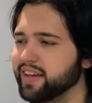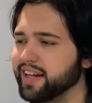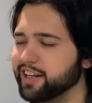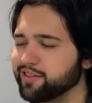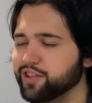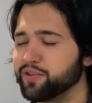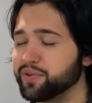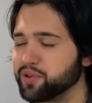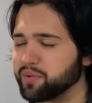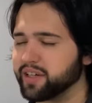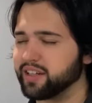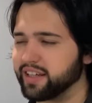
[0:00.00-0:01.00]
And I still
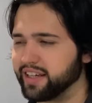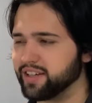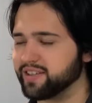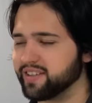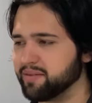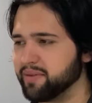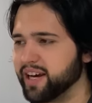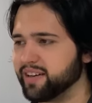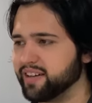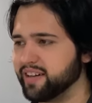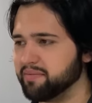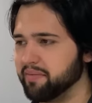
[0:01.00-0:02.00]
feel really guilty
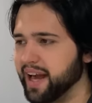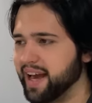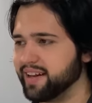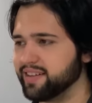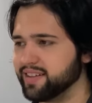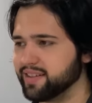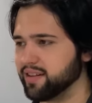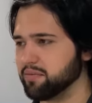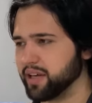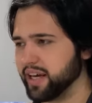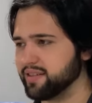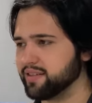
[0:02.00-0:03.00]
about it and bad in
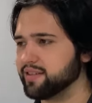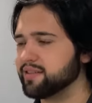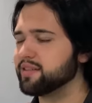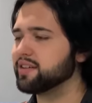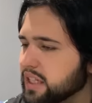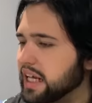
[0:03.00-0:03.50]
some cases.